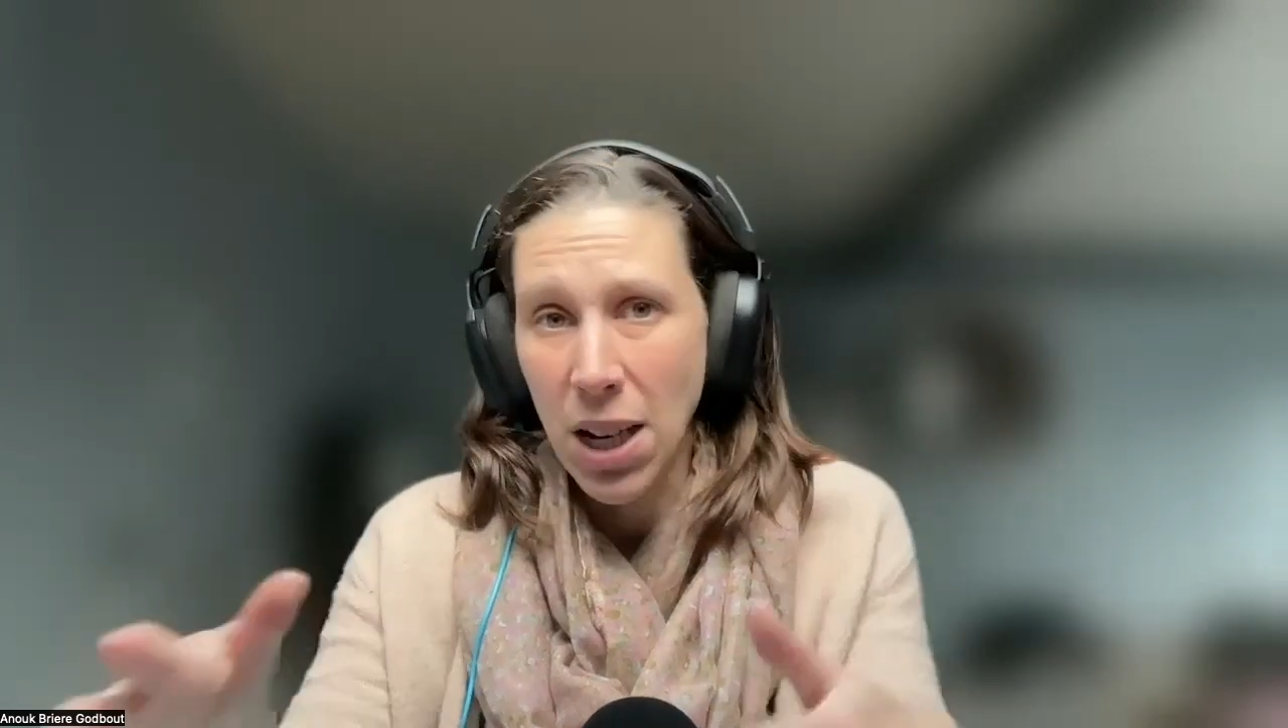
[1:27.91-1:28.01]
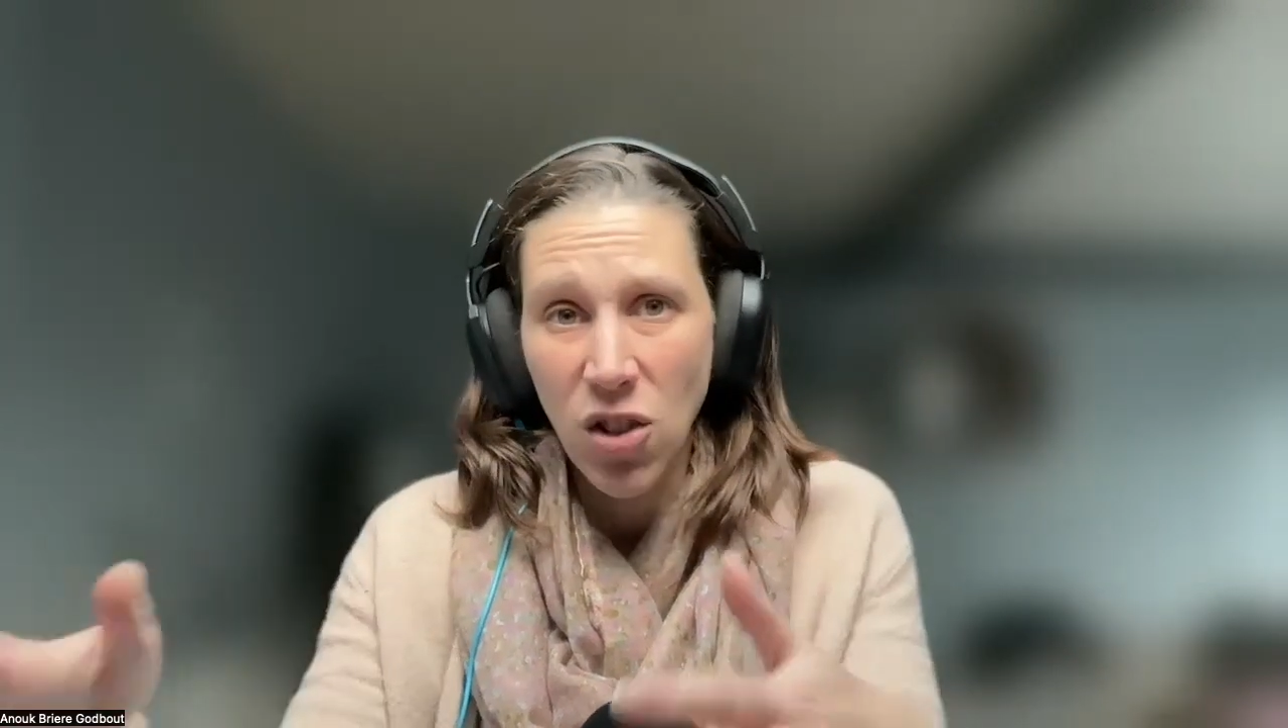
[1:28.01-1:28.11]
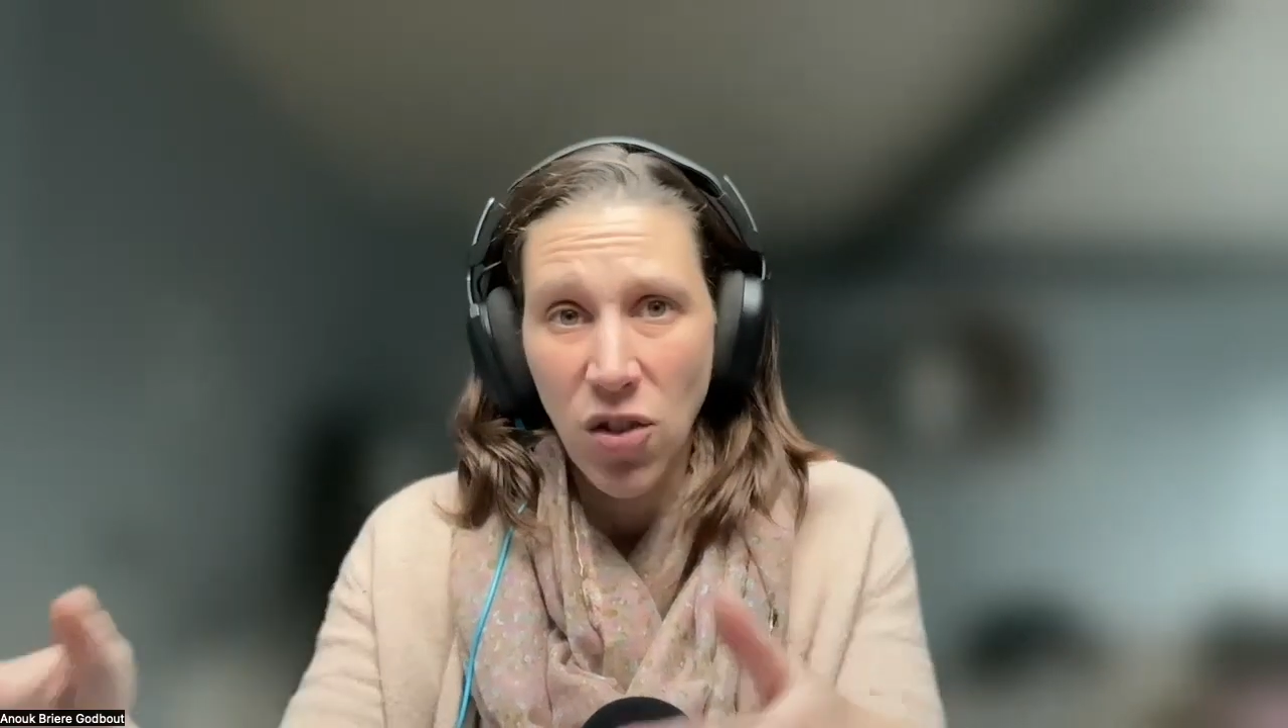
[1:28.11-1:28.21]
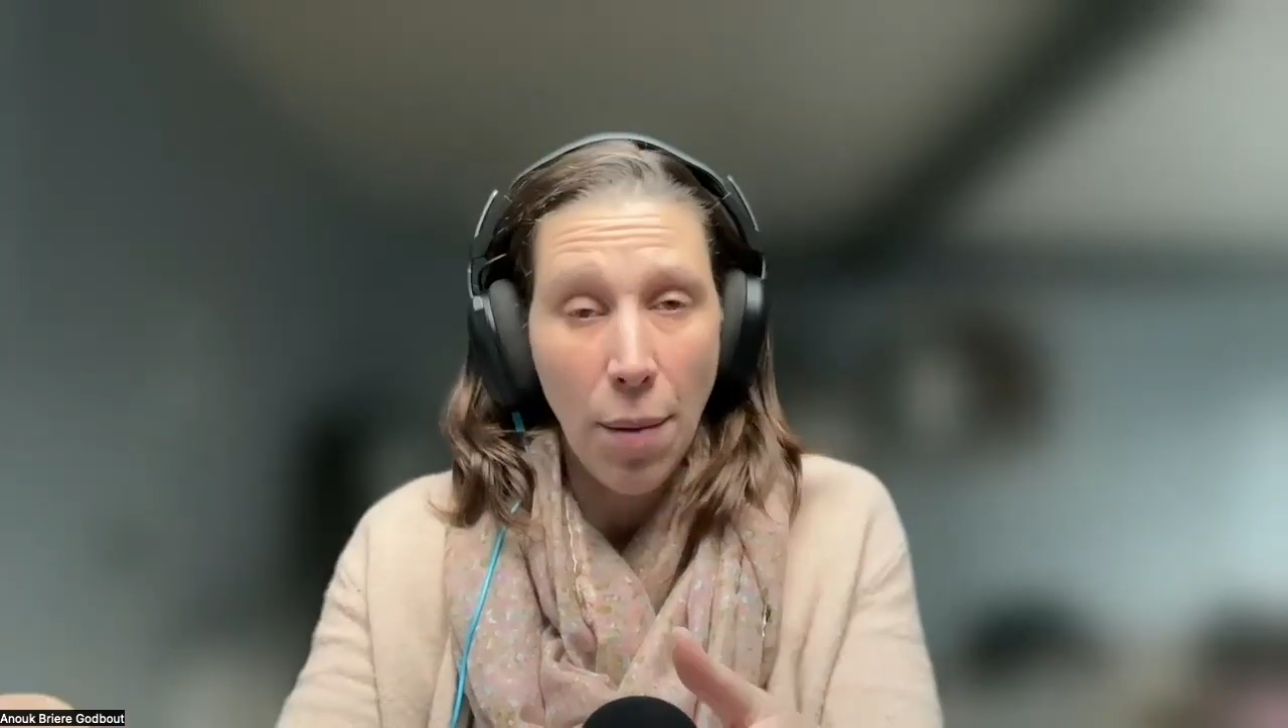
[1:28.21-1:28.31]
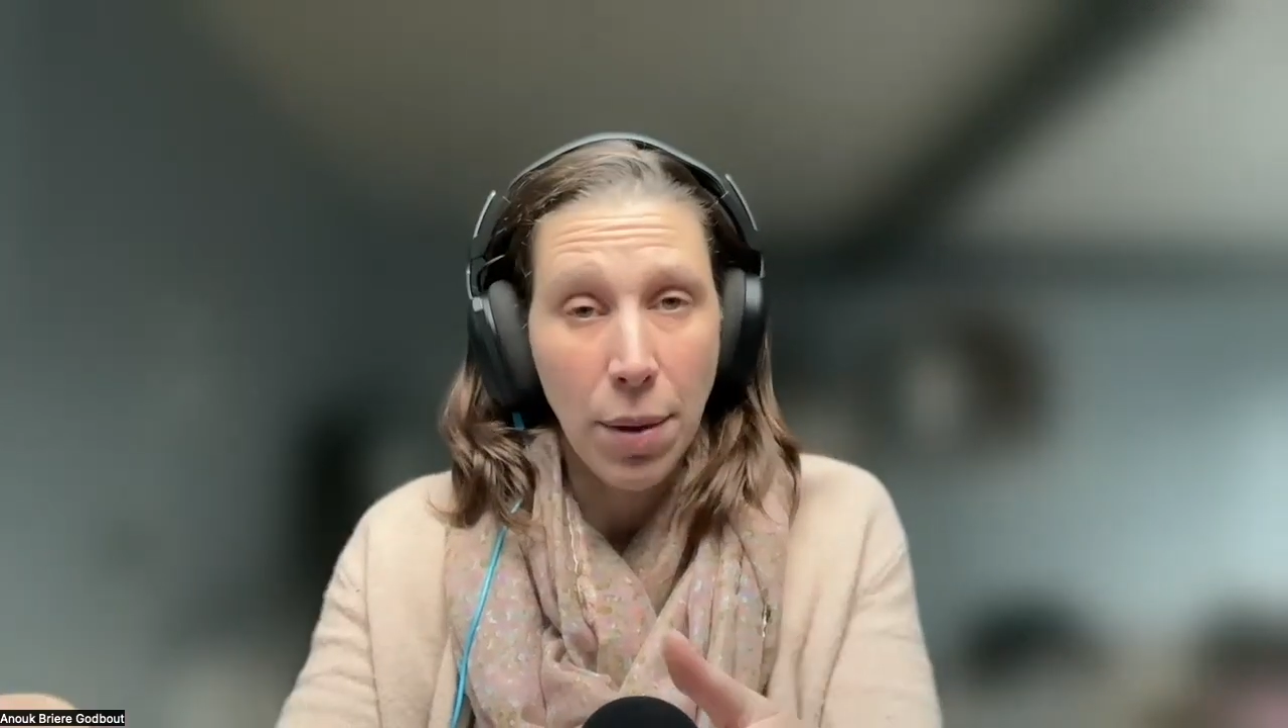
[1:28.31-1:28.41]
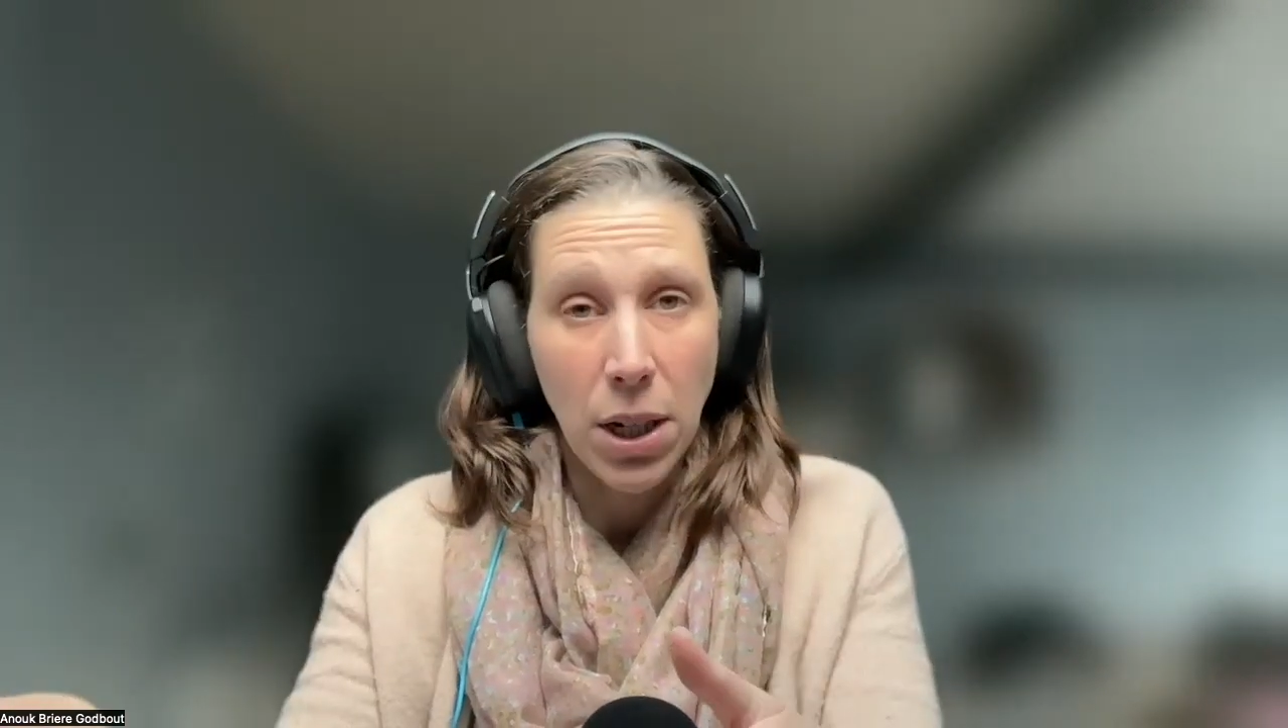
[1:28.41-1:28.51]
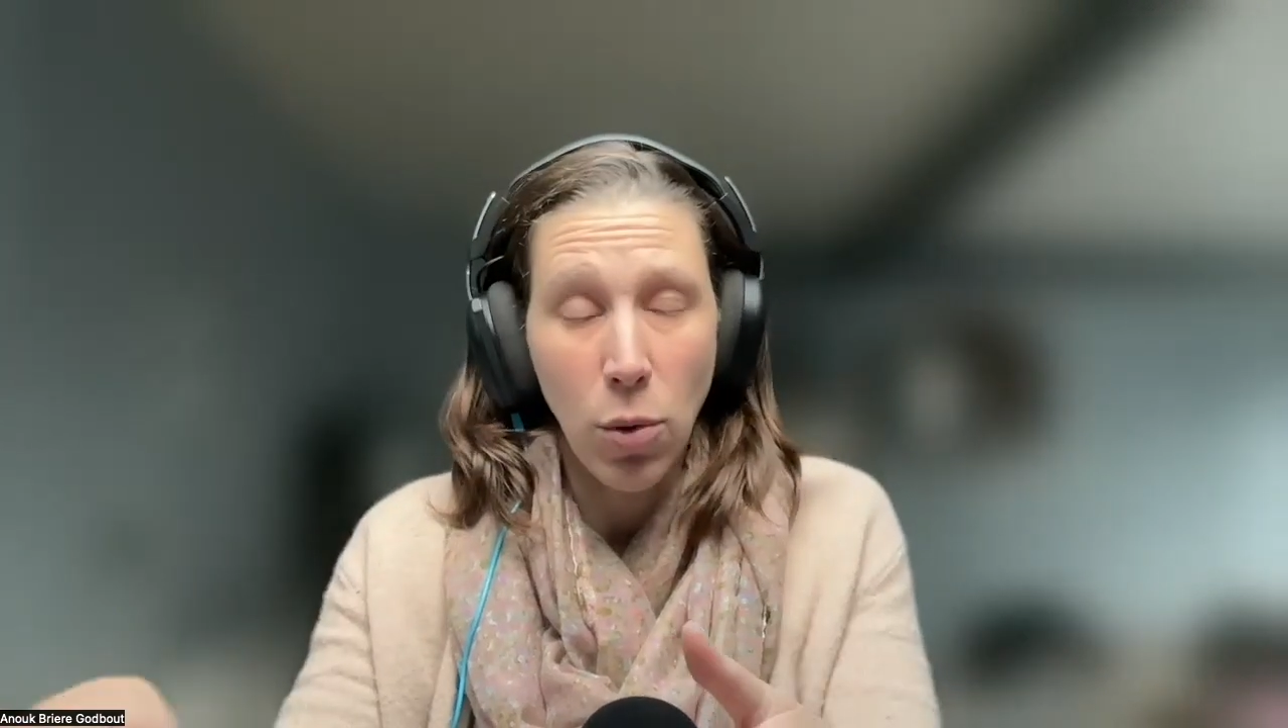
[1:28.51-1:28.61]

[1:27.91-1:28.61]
each family,